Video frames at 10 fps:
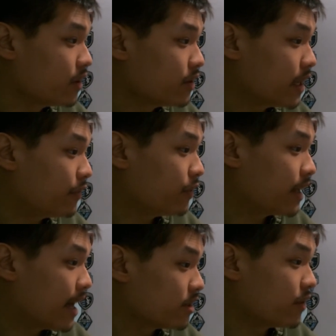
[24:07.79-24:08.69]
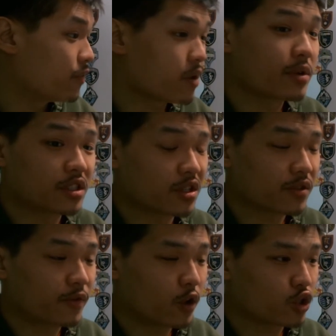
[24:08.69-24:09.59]
definitely has a very
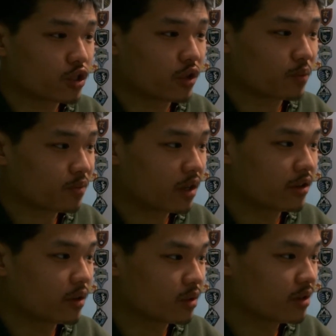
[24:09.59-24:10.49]
dysfunctional, you know,